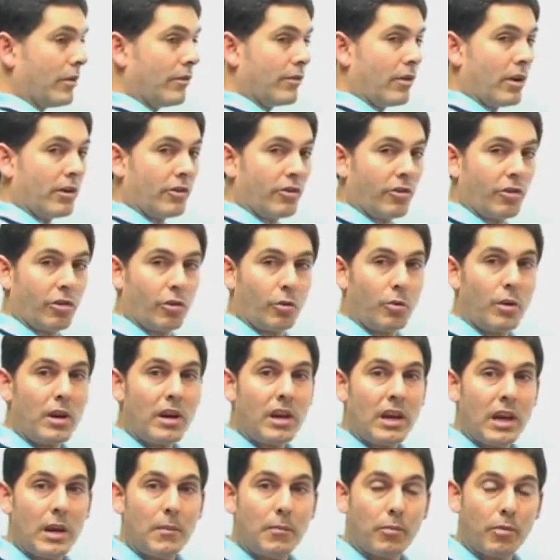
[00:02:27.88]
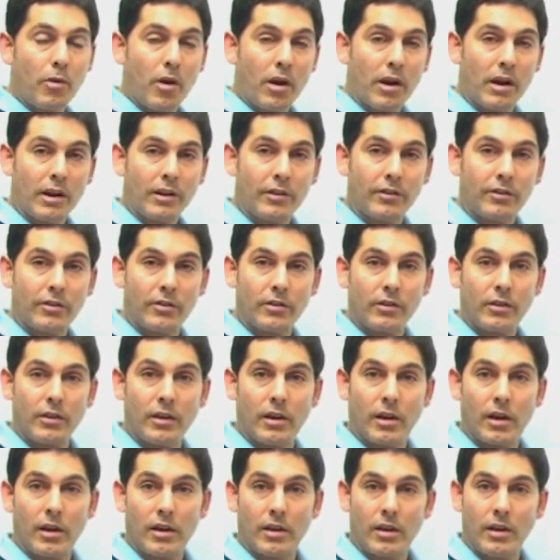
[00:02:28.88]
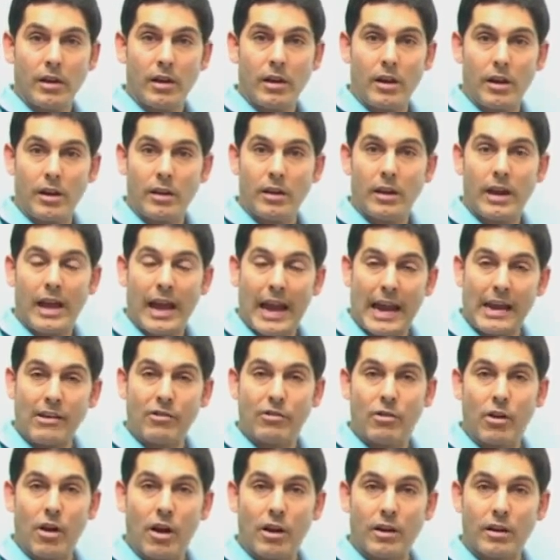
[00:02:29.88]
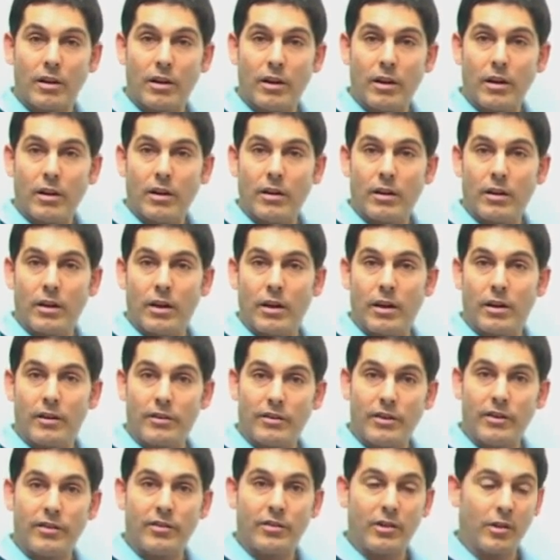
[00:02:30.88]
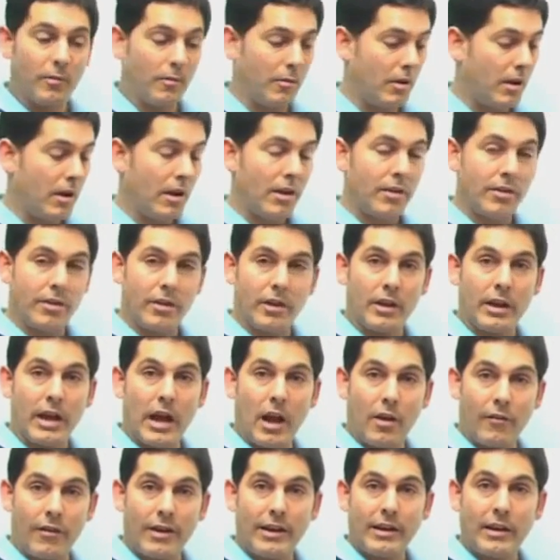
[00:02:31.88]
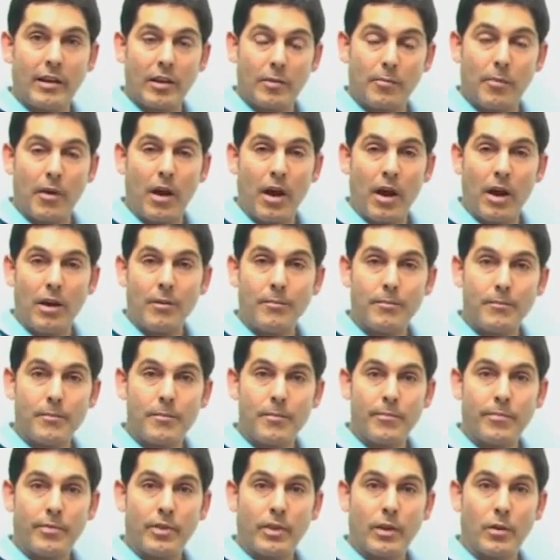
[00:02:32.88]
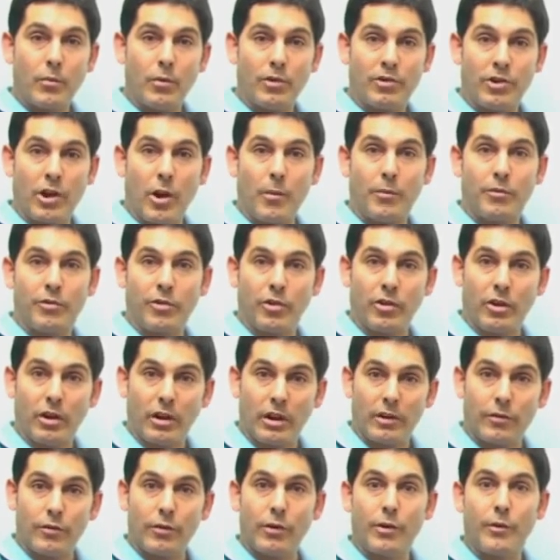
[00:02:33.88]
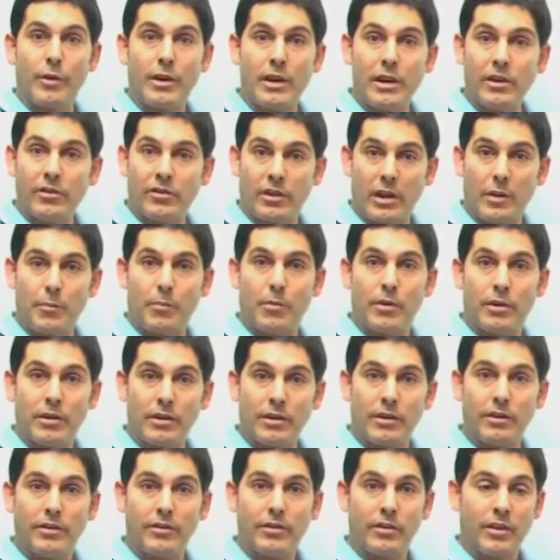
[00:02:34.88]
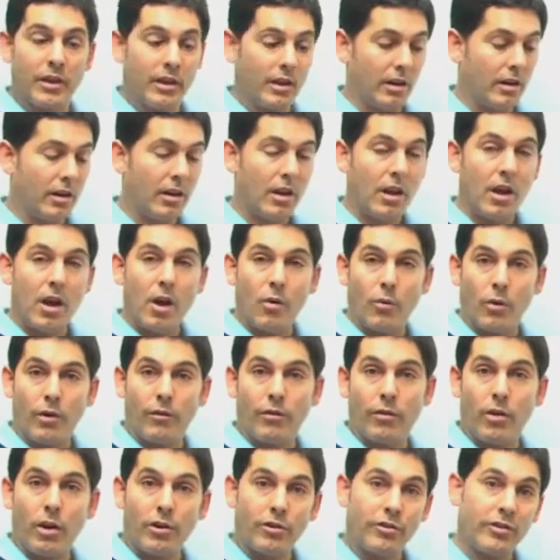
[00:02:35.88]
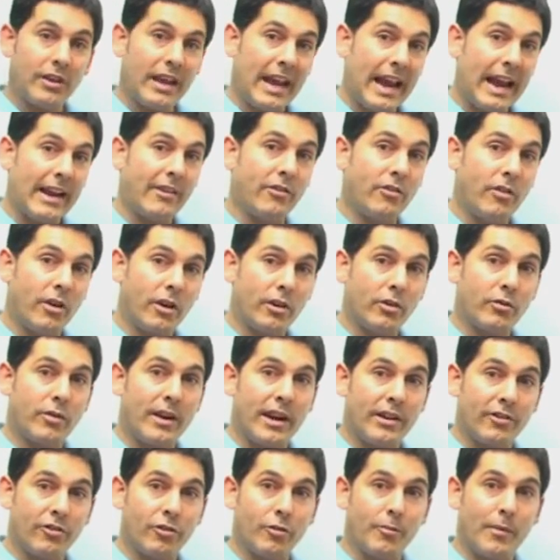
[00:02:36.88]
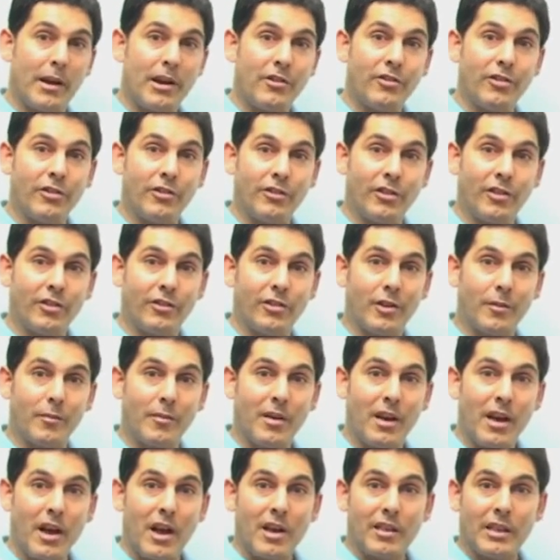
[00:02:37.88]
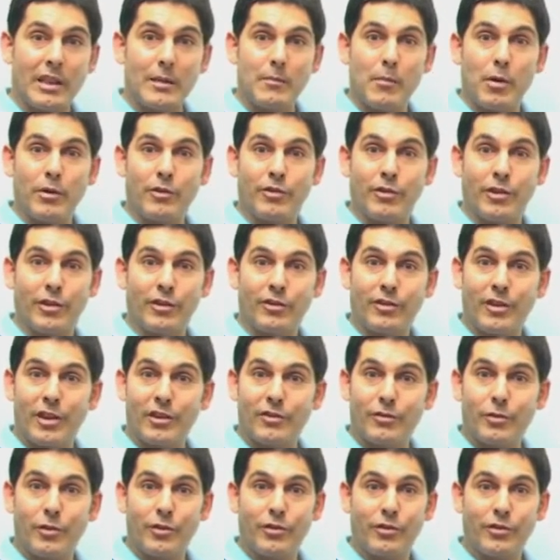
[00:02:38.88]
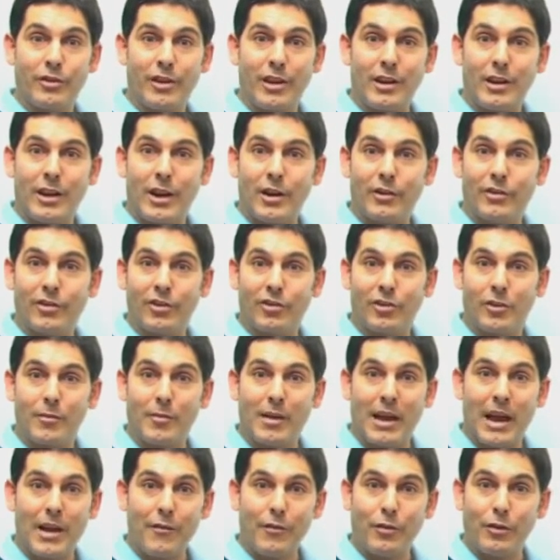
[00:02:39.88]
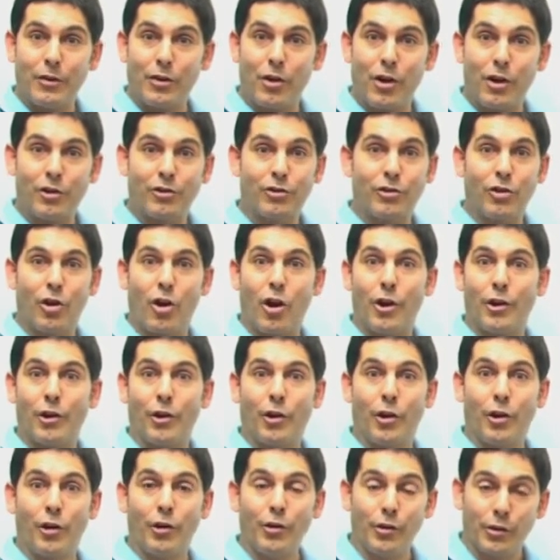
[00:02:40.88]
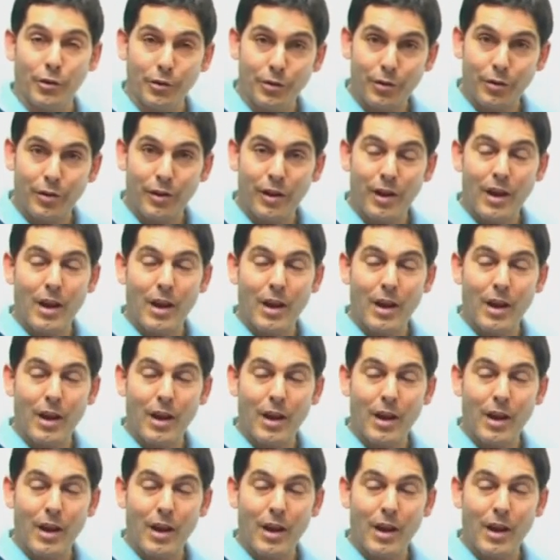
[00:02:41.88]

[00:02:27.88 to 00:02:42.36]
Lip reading: We've launched 3 key products in the ageLOC system. The Galvanic Spa, which helps to deliver ingredients deeper into the skin. We've launched the ageLOC Transformation System, the most successful skincare system ever launched on Earth